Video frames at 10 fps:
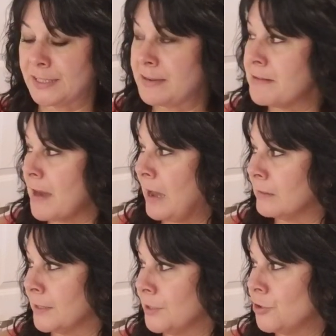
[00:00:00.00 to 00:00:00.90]

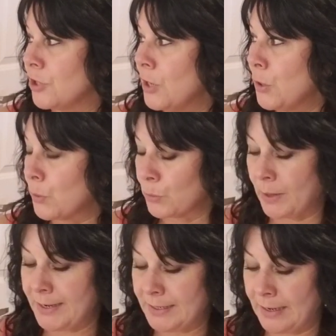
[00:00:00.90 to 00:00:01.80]
knowledge
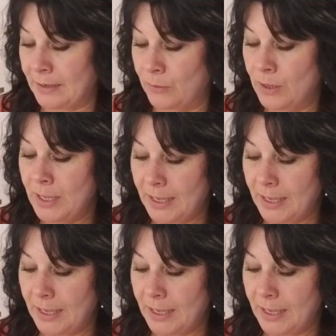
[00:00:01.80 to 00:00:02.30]
right now,